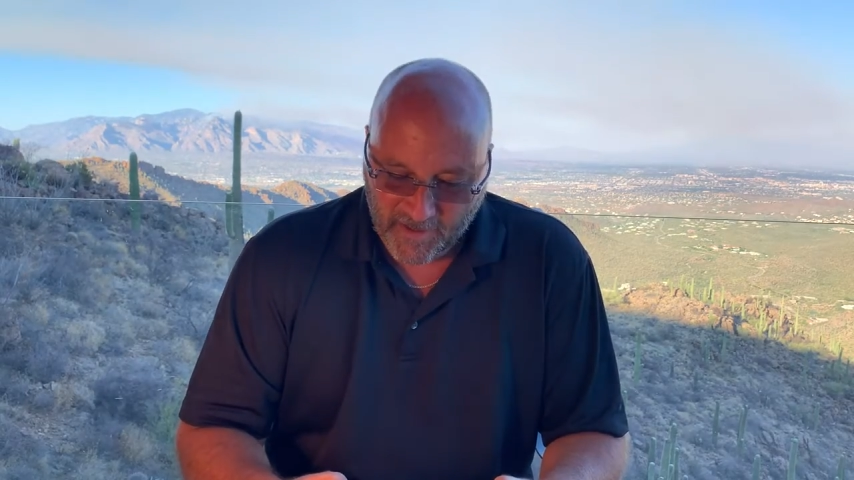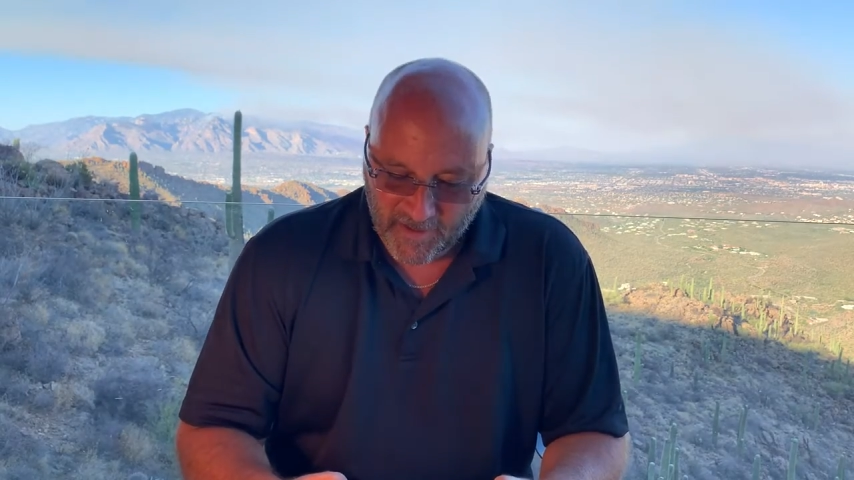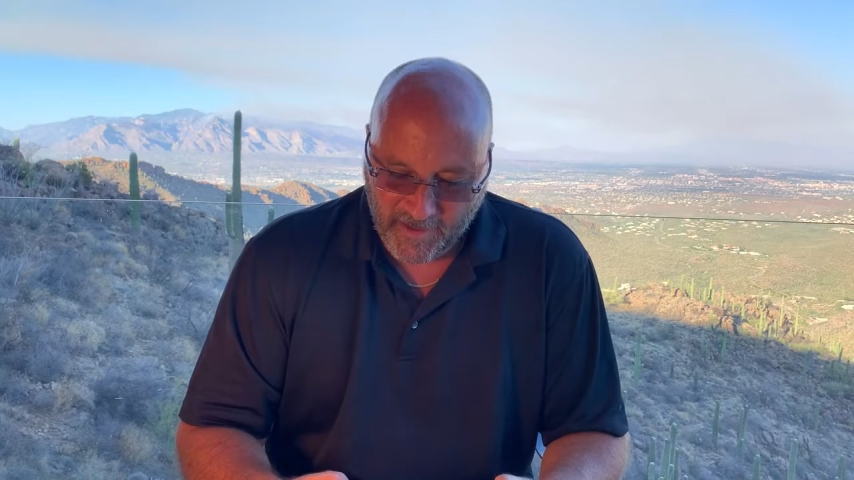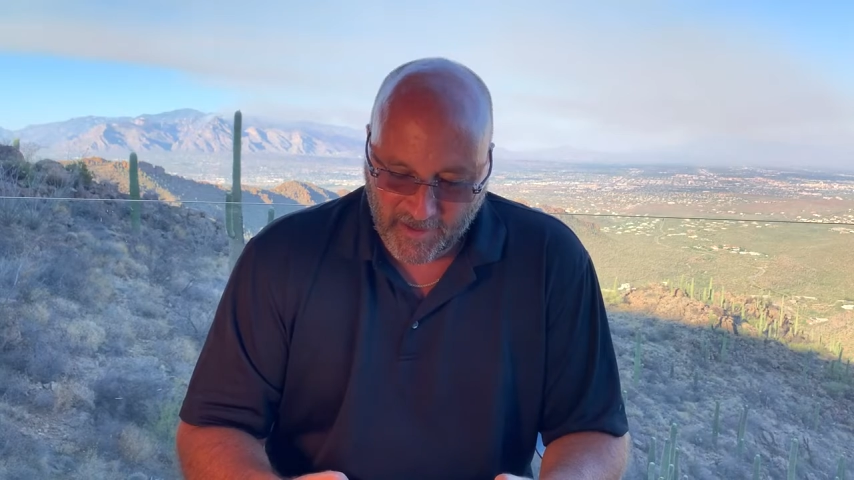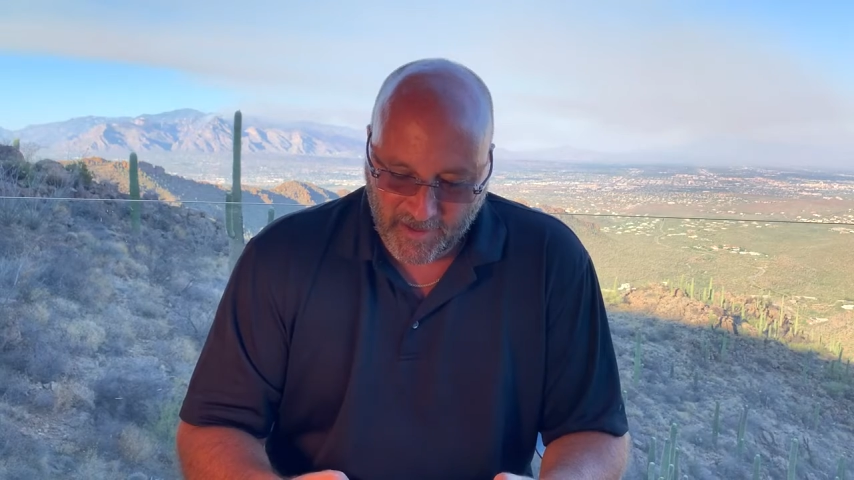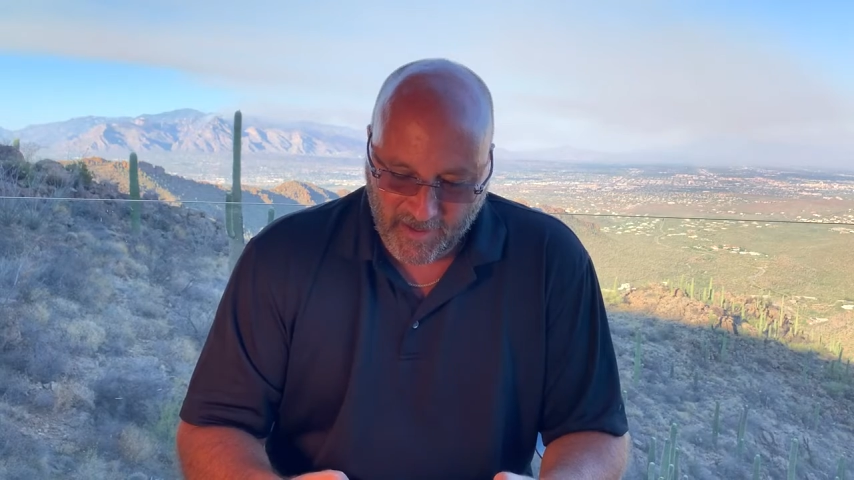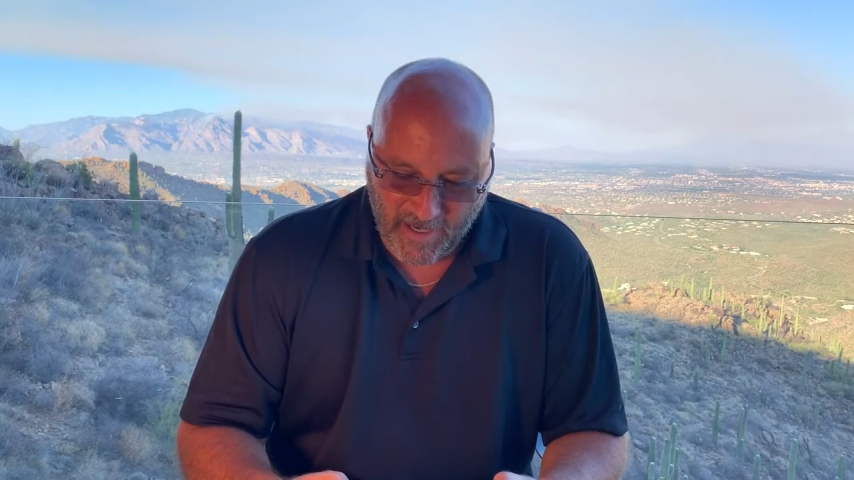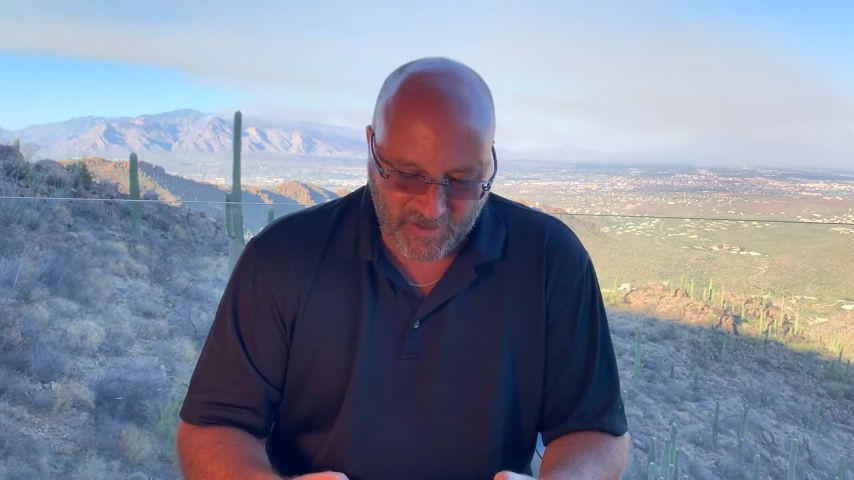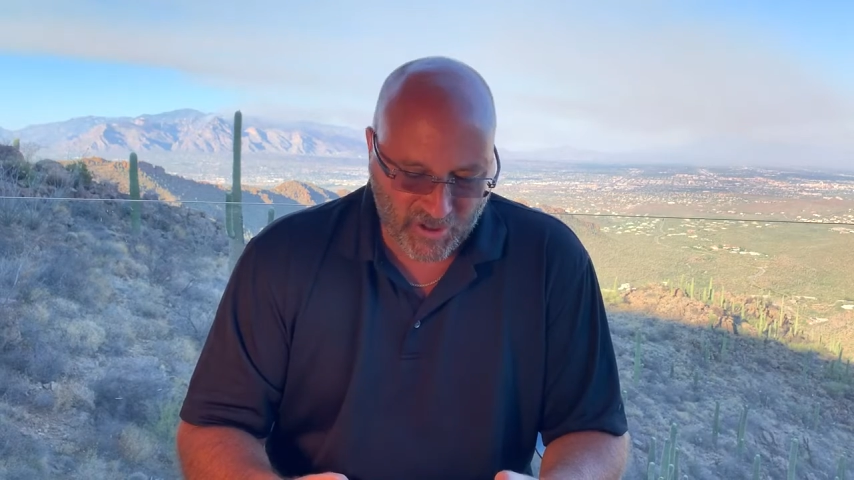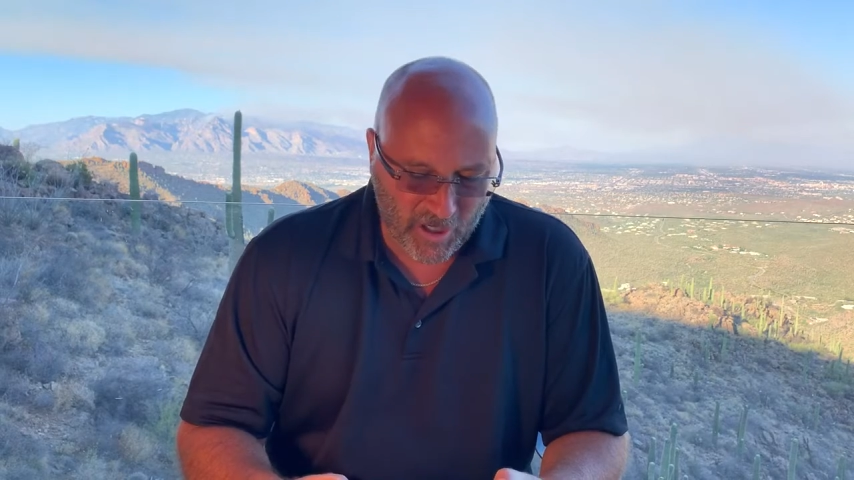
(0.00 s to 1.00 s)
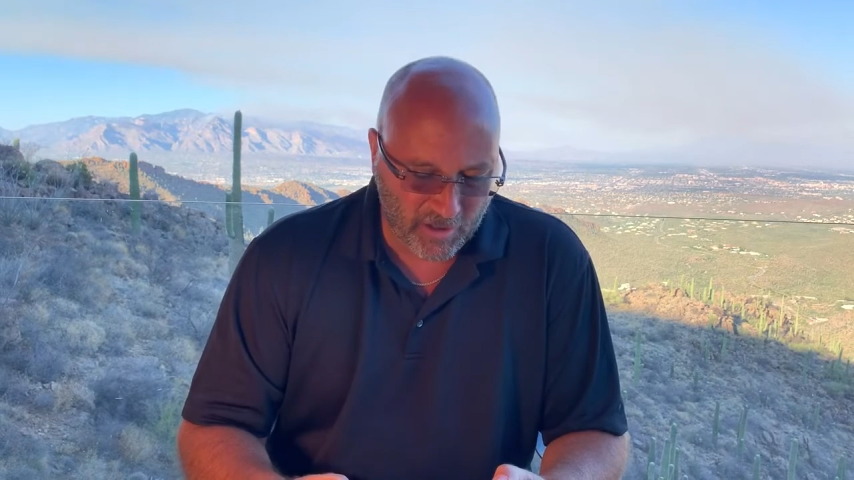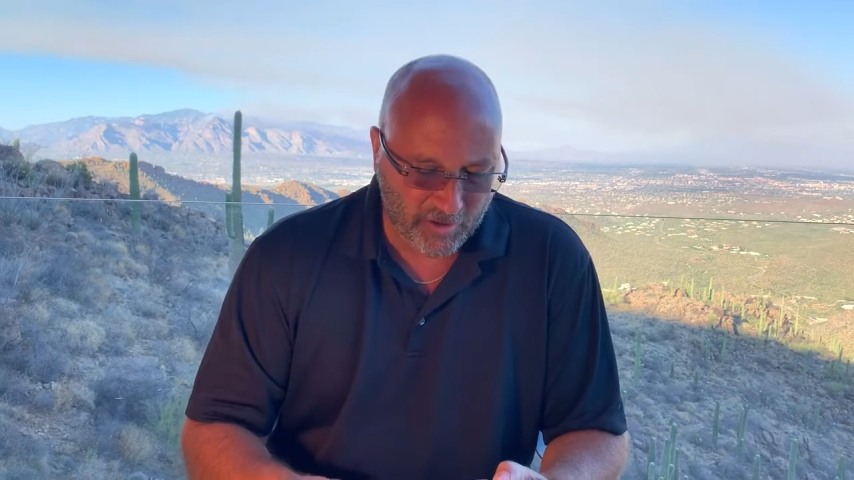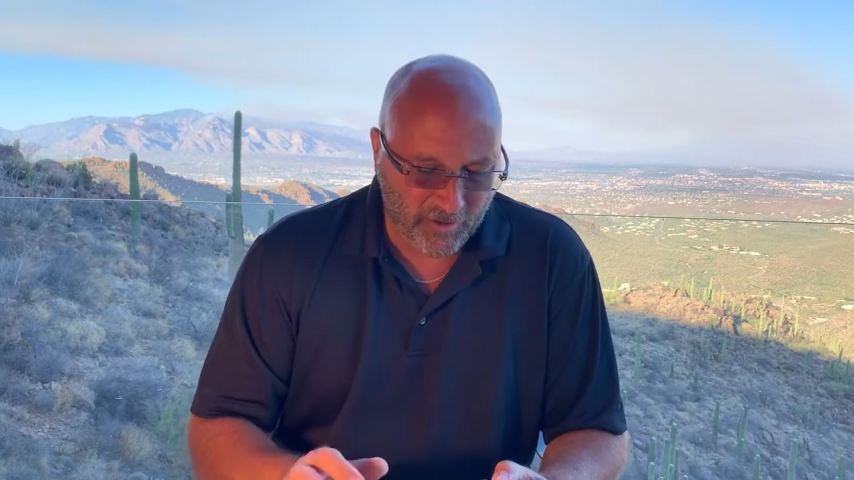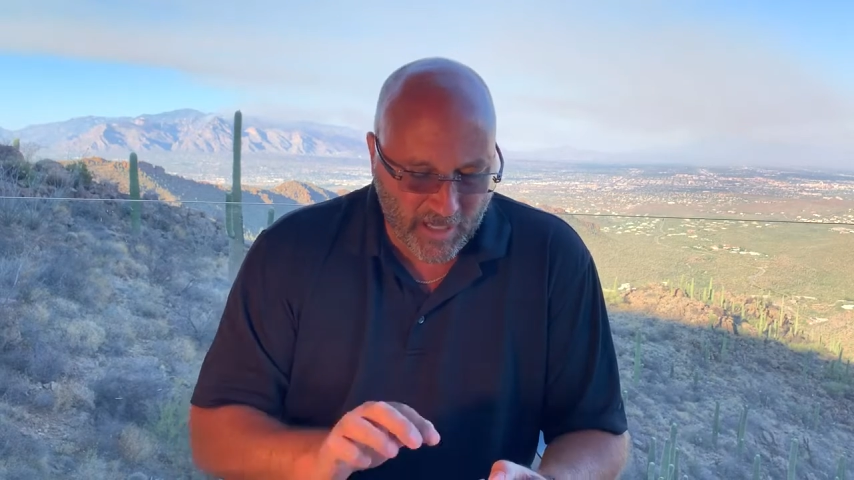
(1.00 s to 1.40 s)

It has color.